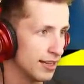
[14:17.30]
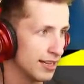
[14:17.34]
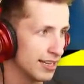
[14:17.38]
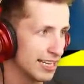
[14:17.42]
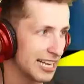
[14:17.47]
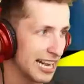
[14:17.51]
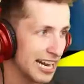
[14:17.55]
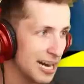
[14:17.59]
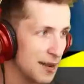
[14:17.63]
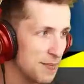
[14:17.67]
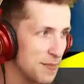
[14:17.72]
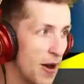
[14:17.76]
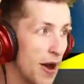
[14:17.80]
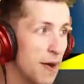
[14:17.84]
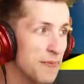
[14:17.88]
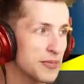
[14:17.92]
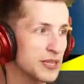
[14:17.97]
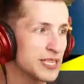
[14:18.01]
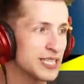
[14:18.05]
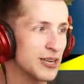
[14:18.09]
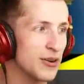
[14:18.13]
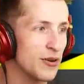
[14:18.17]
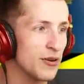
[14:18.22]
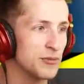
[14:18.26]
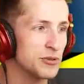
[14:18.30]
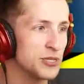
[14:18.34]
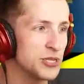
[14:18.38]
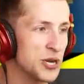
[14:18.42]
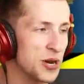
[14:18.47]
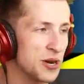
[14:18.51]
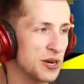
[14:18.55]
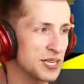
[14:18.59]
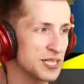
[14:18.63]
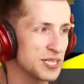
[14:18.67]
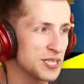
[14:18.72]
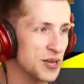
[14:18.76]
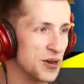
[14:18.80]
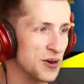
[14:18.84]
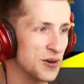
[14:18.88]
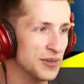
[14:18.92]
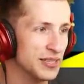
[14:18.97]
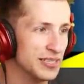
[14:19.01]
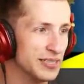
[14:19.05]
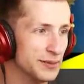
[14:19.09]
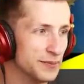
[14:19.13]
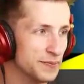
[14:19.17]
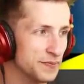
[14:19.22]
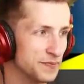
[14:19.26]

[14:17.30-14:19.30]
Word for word: Can it pop the ZOMG on its own?